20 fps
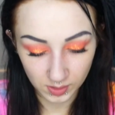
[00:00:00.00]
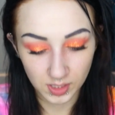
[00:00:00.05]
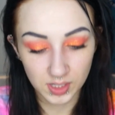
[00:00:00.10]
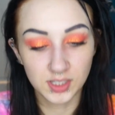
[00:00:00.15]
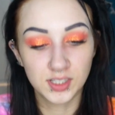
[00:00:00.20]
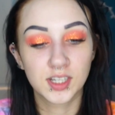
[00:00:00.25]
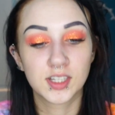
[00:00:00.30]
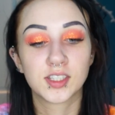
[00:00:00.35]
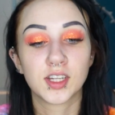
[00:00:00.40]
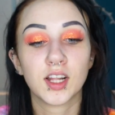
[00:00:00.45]
it
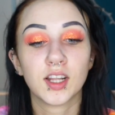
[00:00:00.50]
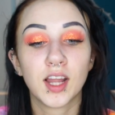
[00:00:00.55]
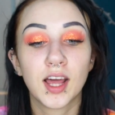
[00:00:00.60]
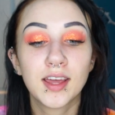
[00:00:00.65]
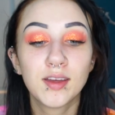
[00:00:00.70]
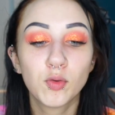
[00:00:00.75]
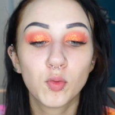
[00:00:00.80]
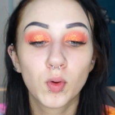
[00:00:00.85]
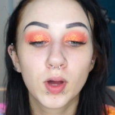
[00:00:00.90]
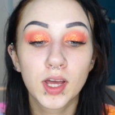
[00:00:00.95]
says a
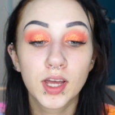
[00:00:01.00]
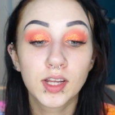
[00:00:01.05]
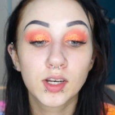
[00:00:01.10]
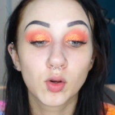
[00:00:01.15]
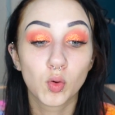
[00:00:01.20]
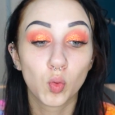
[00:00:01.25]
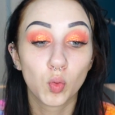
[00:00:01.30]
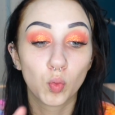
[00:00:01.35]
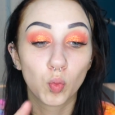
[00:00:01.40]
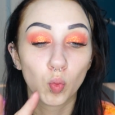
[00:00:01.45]

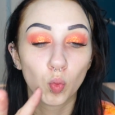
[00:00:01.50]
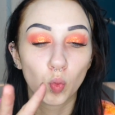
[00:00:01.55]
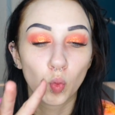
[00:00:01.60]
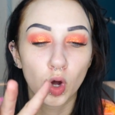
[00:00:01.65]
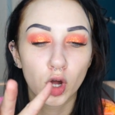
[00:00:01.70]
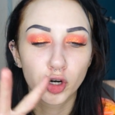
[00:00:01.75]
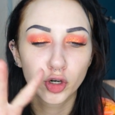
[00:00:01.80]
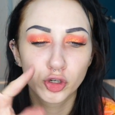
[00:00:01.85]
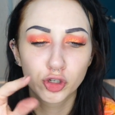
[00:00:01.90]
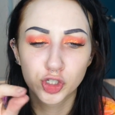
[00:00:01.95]
lightweight
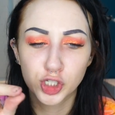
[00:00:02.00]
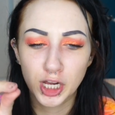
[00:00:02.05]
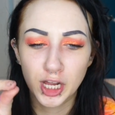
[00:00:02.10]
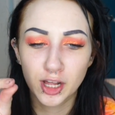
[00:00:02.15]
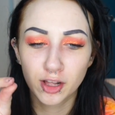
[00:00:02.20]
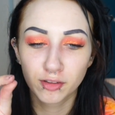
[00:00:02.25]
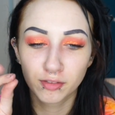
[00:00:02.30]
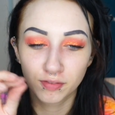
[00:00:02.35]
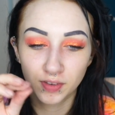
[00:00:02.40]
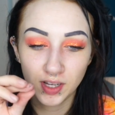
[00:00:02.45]
water
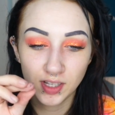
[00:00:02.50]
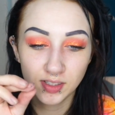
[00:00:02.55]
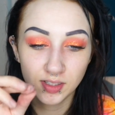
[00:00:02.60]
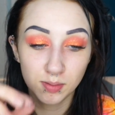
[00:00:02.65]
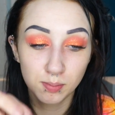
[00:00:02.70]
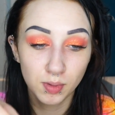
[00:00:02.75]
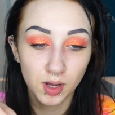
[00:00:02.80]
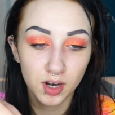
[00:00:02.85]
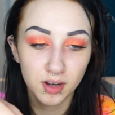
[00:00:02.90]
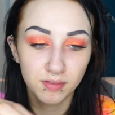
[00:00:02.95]
gel face
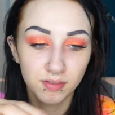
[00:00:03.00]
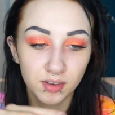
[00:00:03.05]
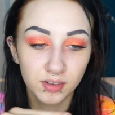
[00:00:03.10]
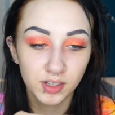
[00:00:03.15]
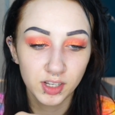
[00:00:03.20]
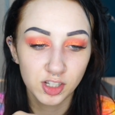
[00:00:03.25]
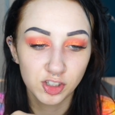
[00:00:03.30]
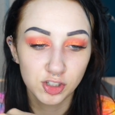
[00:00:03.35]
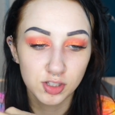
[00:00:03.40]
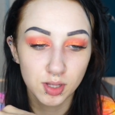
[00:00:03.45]
and body
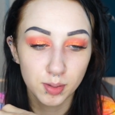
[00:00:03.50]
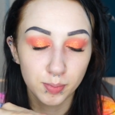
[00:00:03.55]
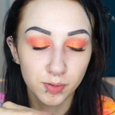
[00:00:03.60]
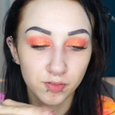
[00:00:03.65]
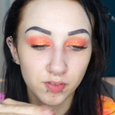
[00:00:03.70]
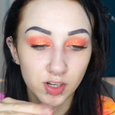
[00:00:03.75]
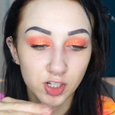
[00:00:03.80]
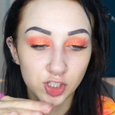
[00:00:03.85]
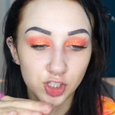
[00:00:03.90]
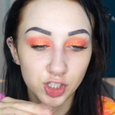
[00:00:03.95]
foundation that
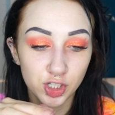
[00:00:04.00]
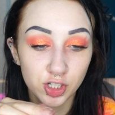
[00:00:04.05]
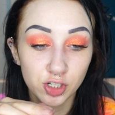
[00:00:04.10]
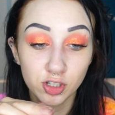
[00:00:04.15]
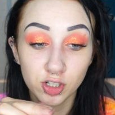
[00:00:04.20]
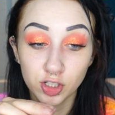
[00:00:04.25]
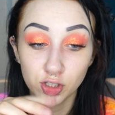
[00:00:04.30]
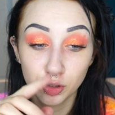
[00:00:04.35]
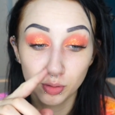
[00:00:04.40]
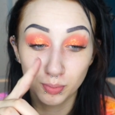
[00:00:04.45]
provides
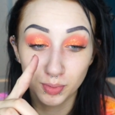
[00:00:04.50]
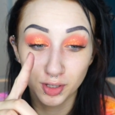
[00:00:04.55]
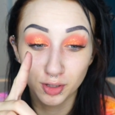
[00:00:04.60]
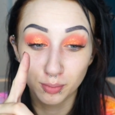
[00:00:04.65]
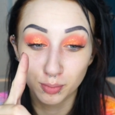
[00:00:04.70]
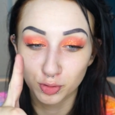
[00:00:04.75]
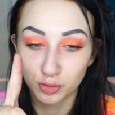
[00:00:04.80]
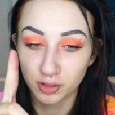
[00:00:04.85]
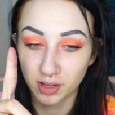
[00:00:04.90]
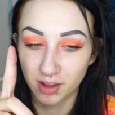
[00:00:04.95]
sheer to
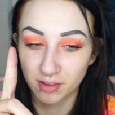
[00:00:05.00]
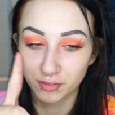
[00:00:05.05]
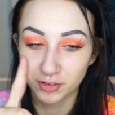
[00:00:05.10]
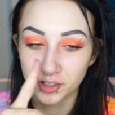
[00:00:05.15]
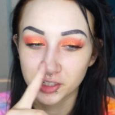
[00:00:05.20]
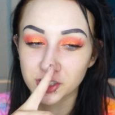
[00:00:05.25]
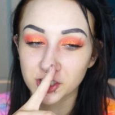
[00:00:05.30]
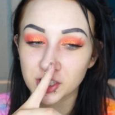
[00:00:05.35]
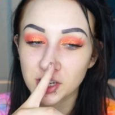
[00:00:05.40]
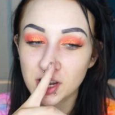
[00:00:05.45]
buildable
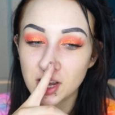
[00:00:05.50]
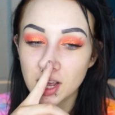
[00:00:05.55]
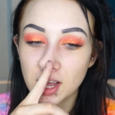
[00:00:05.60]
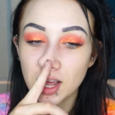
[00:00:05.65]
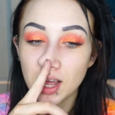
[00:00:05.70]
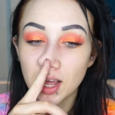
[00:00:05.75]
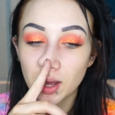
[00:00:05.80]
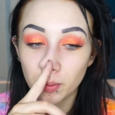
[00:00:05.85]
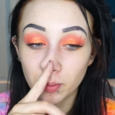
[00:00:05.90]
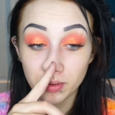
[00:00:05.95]
coverage
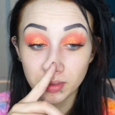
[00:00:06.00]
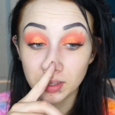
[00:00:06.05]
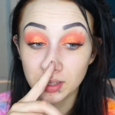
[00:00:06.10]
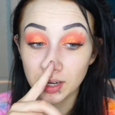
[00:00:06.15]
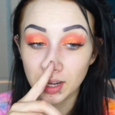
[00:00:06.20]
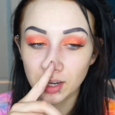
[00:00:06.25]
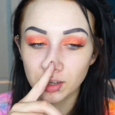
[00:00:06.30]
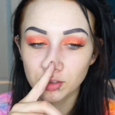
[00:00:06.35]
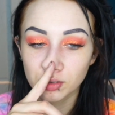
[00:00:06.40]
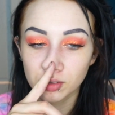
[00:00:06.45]
with a
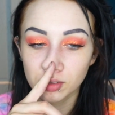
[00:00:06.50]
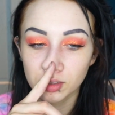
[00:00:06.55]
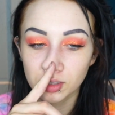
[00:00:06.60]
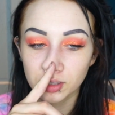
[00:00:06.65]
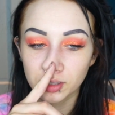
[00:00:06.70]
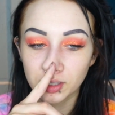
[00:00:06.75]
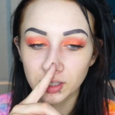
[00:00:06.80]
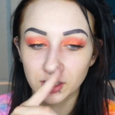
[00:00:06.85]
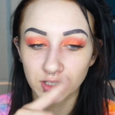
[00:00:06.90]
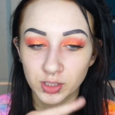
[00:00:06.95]
natural
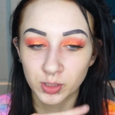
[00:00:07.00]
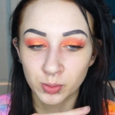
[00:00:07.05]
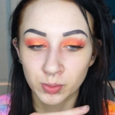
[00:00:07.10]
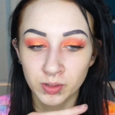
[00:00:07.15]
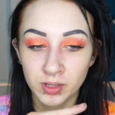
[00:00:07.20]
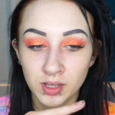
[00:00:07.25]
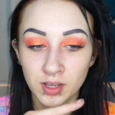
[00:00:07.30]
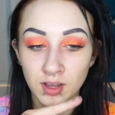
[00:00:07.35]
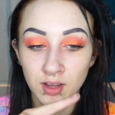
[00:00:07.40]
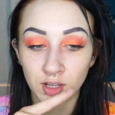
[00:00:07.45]
looking
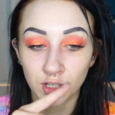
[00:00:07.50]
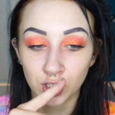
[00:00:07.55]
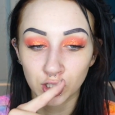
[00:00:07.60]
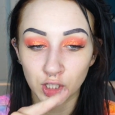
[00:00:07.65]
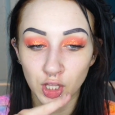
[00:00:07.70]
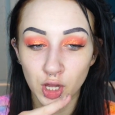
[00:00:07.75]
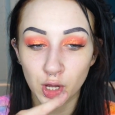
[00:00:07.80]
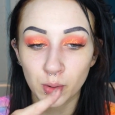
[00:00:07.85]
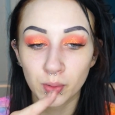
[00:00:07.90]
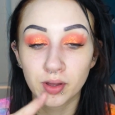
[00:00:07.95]
dewy
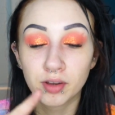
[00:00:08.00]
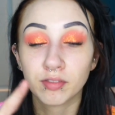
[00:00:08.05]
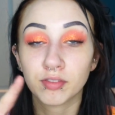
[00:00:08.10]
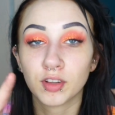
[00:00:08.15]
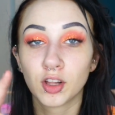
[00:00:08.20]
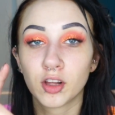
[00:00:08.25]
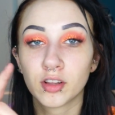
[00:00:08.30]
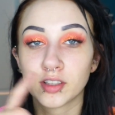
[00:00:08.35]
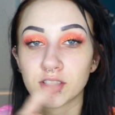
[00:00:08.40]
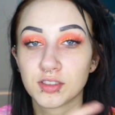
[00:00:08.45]
glow and
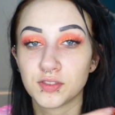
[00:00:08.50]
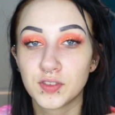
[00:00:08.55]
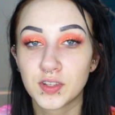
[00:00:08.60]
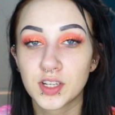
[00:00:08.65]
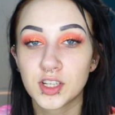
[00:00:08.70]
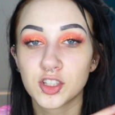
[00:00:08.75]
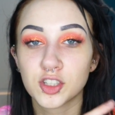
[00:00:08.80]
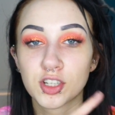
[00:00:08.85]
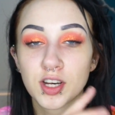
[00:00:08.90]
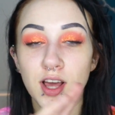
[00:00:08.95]
flawless
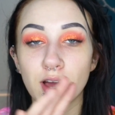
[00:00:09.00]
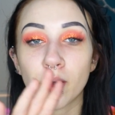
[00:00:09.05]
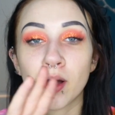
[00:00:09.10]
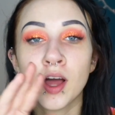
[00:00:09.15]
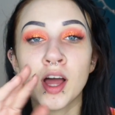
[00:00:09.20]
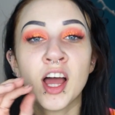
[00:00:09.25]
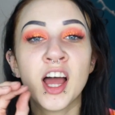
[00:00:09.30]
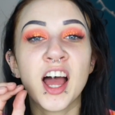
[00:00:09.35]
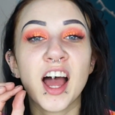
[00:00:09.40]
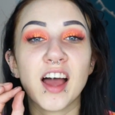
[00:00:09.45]
finish. Now,
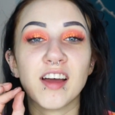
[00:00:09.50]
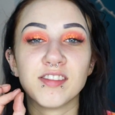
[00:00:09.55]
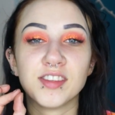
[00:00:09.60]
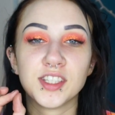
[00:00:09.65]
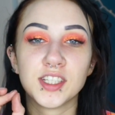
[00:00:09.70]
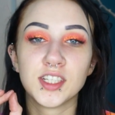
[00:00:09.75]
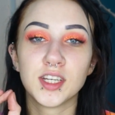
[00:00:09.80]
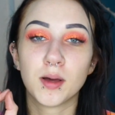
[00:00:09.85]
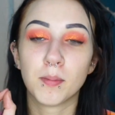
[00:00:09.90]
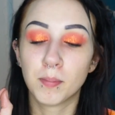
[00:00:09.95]
I've
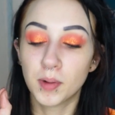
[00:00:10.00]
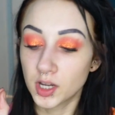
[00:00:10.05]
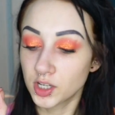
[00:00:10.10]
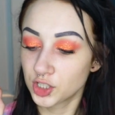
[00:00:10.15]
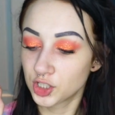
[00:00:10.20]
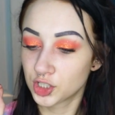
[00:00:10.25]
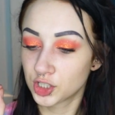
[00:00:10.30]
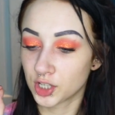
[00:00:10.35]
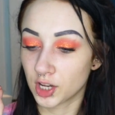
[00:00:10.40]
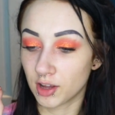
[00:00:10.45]
seen a
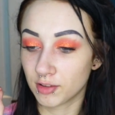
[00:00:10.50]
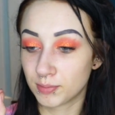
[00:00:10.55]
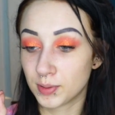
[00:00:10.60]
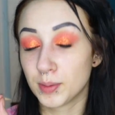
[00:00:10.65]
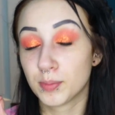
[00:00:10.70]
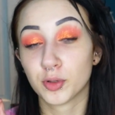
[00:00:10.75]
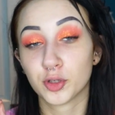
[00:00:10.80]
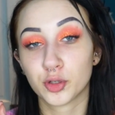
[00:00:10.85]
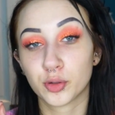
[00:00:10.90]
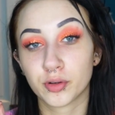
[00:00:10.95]
bunch of
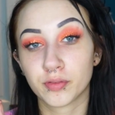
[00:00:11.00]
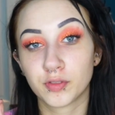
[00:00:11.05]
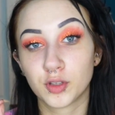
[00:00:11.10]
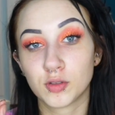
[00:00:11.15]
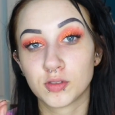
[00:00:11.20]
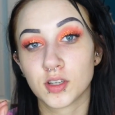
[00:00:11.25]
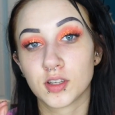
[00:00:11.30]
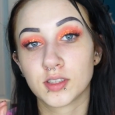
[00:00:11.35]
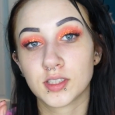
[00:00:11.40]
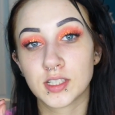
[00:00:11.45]
people do
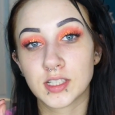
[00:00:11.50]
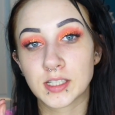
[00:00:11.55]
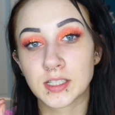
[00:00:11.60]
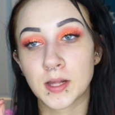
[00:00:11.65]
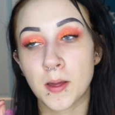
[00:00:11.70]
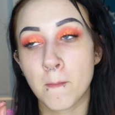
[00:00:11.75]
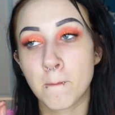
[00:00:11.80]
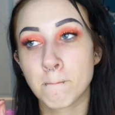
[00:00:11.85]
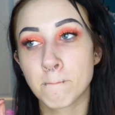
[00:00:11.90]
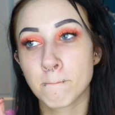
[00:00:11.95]
reviews on this,
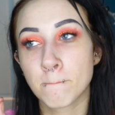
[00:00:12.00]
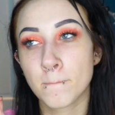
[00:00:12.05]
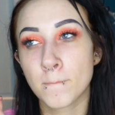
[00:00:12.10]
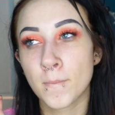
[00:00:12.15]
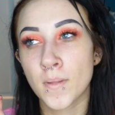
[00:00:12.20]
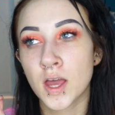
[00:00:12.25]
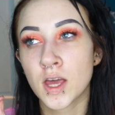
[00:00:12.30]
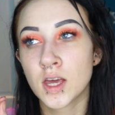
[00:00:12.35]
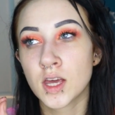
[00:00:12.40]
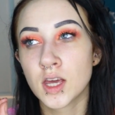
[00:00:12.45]

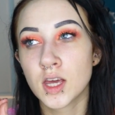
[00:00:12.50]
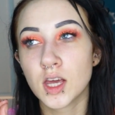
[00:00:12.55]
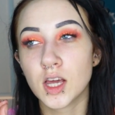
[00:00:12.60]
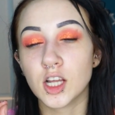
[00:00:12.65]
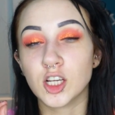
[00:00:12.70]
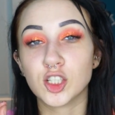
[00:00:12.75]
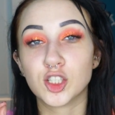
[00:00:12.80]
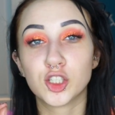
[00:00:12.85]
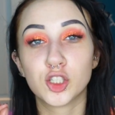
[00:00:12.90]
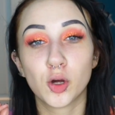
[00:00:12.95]

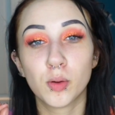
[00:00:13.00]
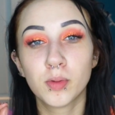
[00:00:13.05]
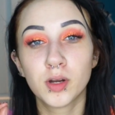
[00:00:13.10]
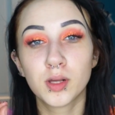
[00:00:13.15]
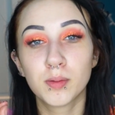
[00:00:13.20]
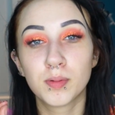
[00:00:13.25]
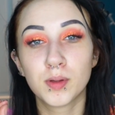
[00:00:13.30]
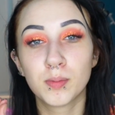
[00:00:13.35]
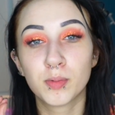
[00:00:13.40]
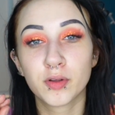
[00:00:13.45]
and so
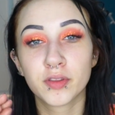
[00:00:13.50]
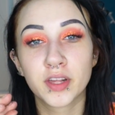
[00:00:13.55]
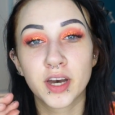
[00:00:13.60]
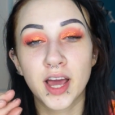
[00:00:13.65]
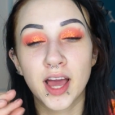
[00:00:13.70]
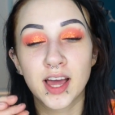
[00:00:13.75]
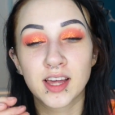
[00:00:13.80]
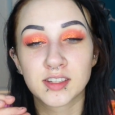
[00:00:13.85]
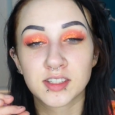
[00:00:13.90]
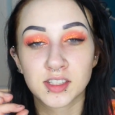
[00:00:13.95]
many people that it
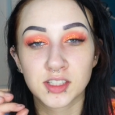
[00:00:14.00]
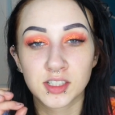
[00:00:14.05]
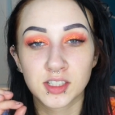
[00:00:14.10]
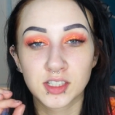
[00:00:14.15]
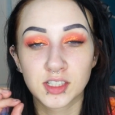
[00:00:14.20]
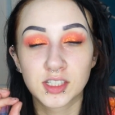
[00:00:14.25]
has